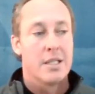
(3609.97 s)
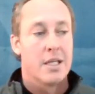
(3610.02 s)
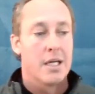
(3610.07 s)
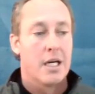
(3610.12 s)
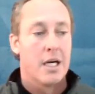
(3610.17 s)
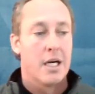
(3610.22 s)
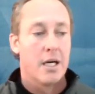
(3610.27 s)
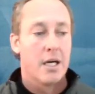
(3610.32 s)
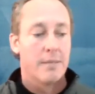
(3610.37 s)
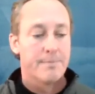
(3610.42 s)

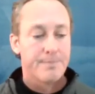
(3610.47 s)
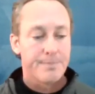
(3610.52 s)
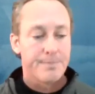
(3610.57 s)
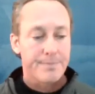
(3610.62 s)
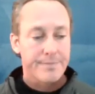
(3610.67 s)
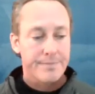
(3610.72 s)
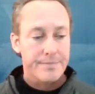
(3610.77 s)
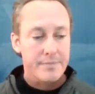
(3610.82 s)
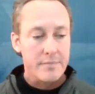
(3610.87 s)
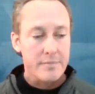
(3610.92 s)
And
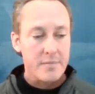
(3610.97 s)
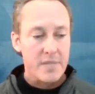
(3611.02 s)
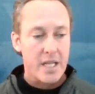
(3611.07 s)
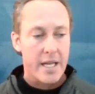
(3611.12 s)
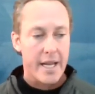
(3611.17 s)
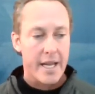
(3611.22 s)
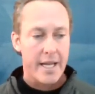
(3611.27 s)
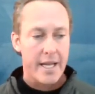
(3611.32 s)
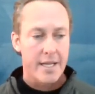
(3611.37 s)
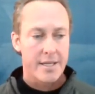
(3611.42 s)

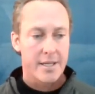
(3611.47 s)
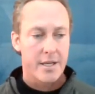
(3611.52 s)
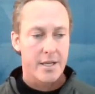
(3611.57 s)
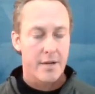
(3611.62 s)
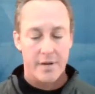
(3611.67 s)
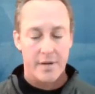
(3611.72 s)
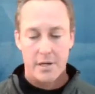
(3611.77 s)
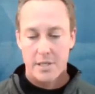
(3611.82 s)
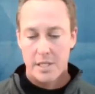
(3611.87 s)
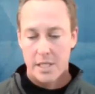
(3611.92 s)

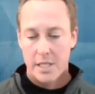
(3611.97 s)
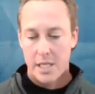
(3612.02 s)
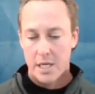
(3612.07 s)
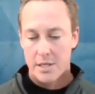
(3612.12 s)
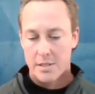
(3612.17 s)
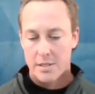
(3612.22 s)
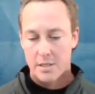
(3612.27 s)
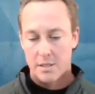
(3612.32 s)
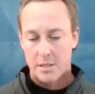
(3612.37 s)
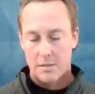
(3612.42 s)

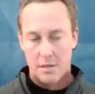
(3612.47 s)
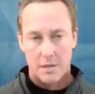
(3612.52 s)
there's